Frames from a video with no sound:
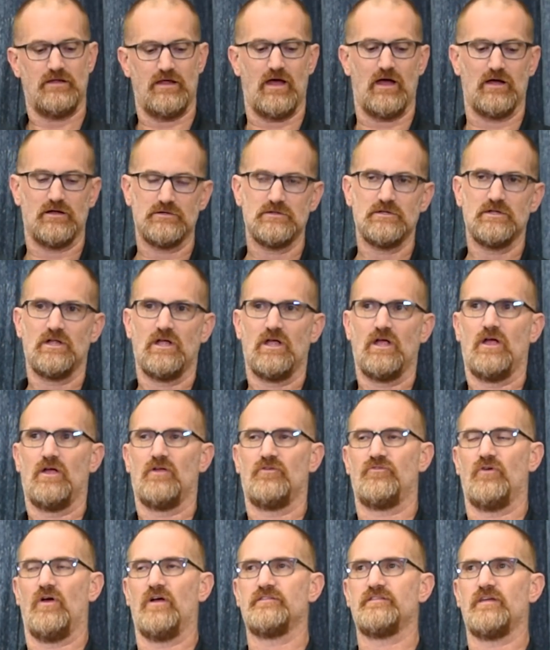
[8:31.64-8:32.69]
Yeah.
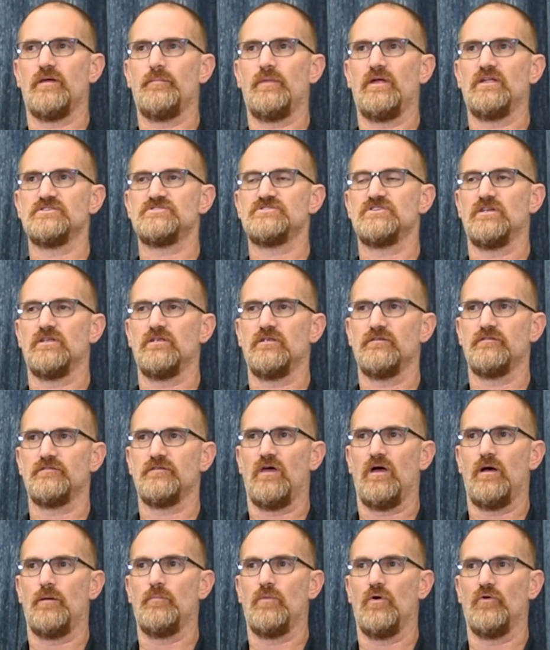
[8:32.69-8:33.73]
So as I mentioned,
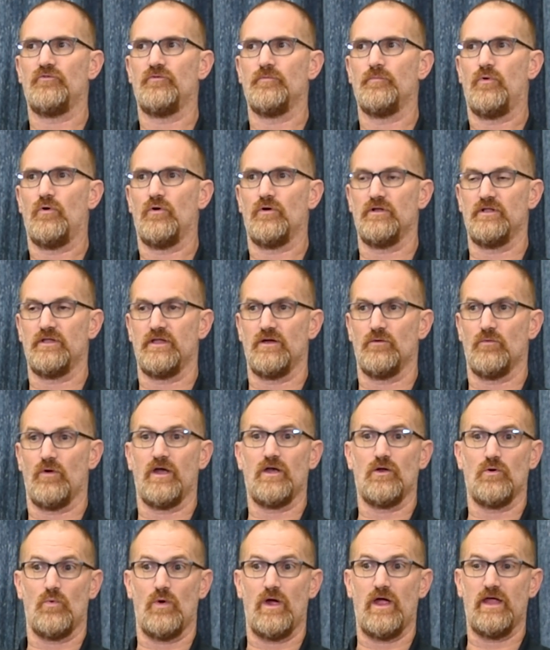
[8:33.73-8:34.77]
most importantly,
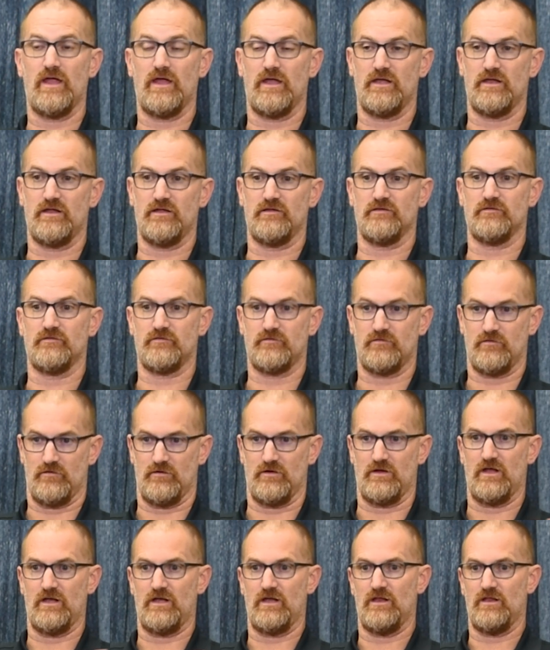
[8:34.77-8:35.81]
right away, it is
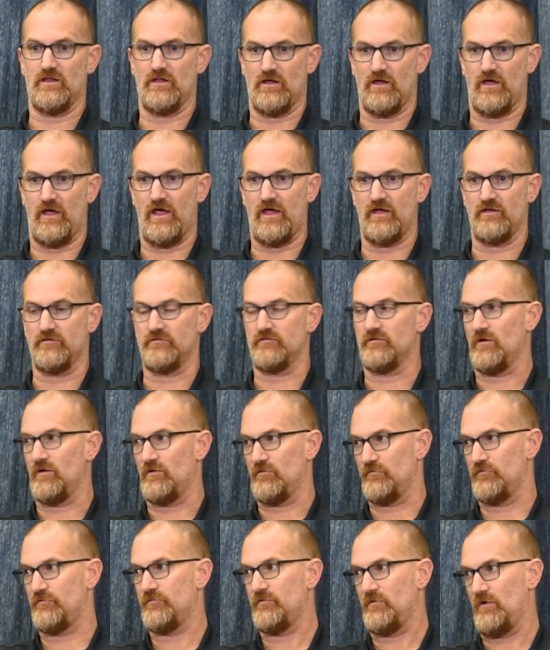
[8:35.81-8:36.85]
getting the heads
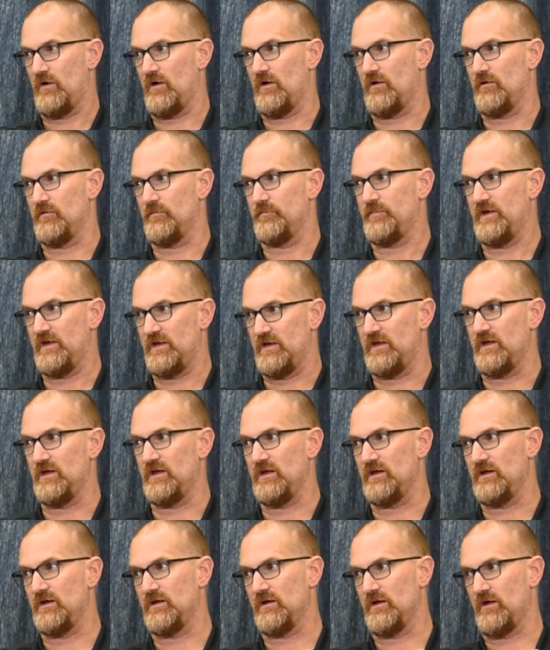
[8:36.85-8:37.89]
of the
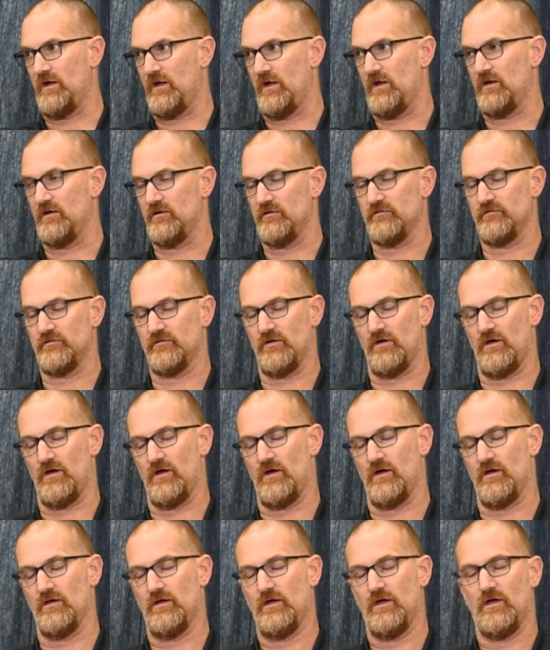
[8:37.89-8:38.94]
PD and
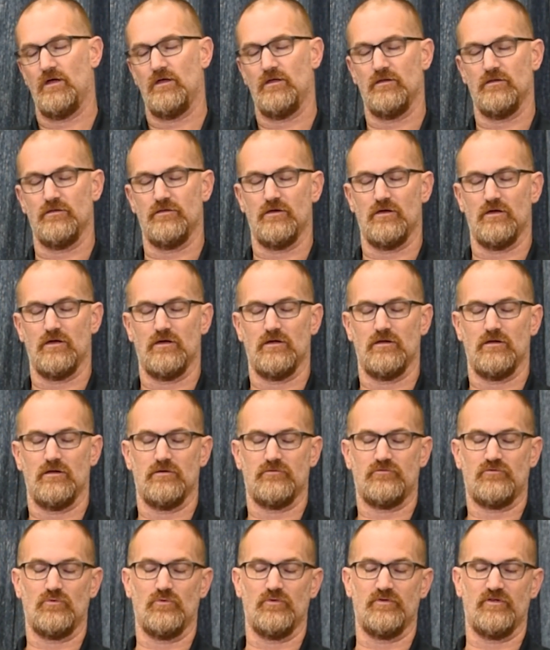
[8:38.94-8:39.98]
the
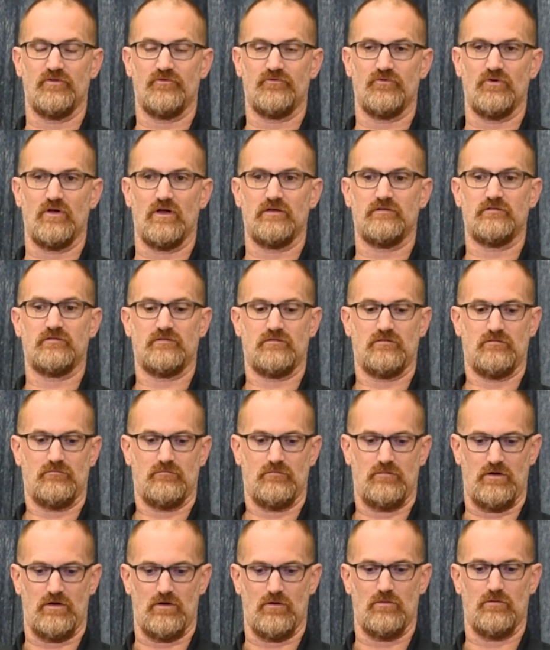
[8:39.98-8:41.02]
school districts,
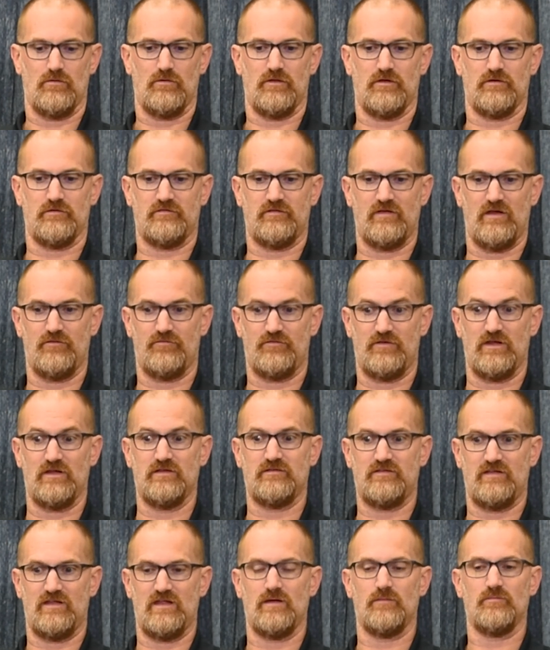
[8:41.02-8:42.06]
the safety
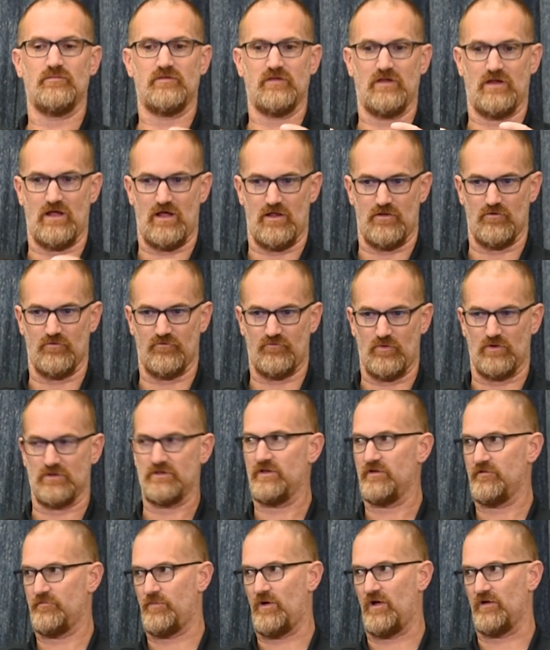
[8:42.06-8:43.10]
team together as
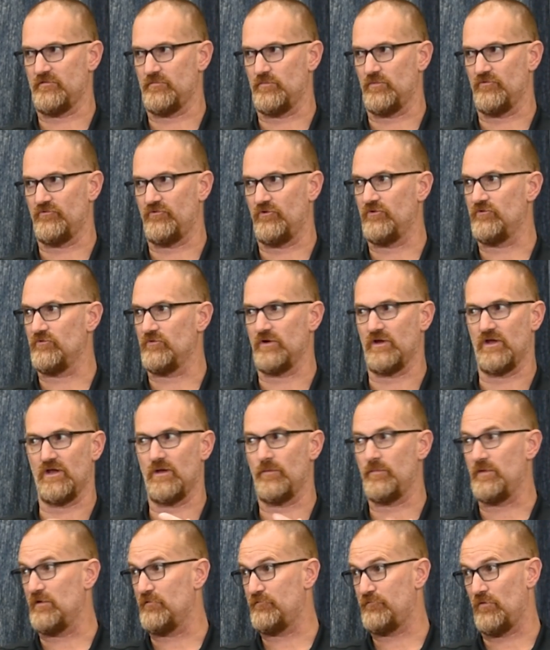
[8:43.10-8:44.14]
quickly as possible. It's usually going
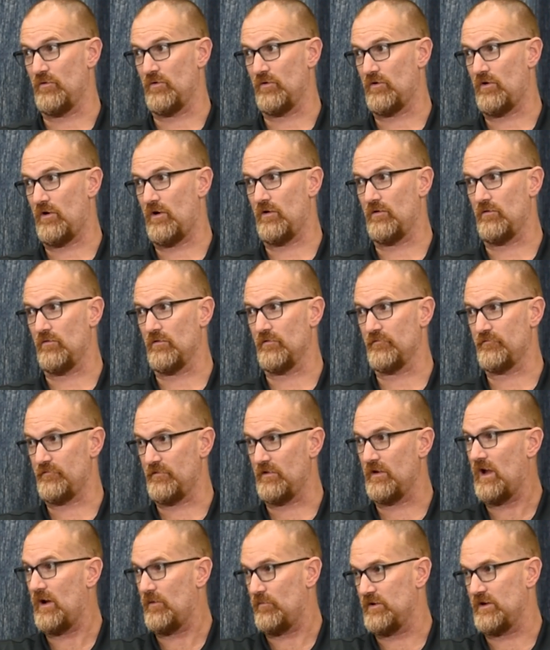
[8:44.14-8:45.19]
to be a phone call, or if
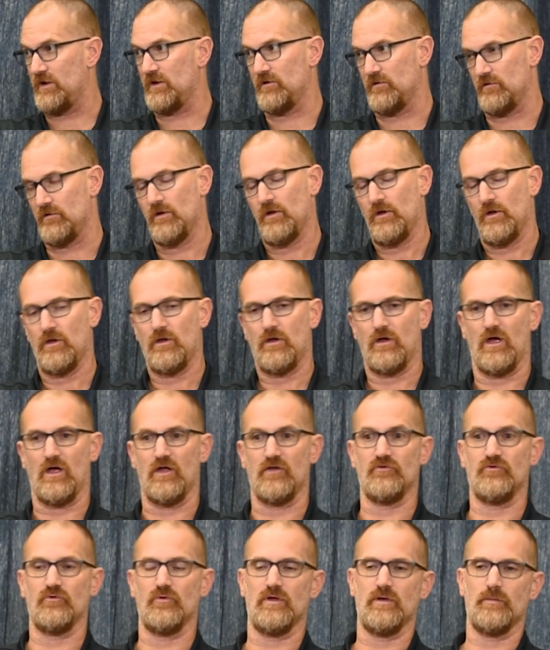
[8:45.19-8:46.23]
not, we can
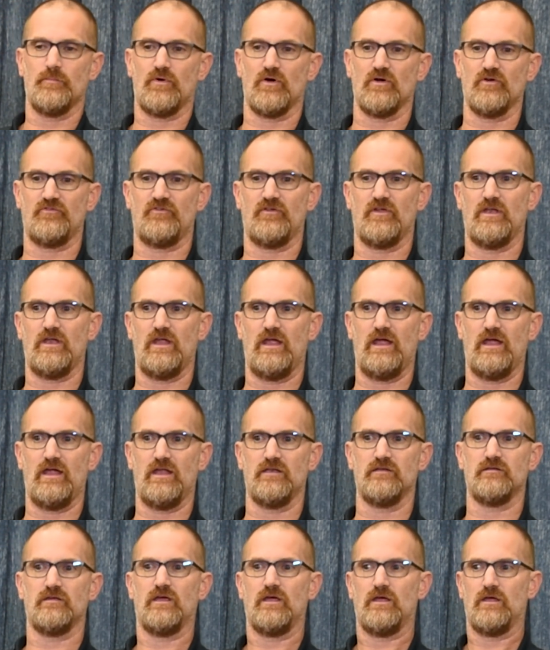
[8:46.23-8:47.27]
do it in person
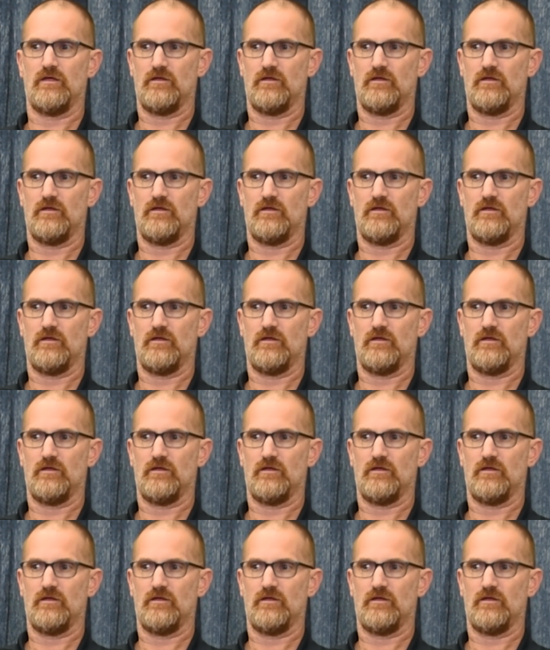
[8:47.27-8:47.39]
and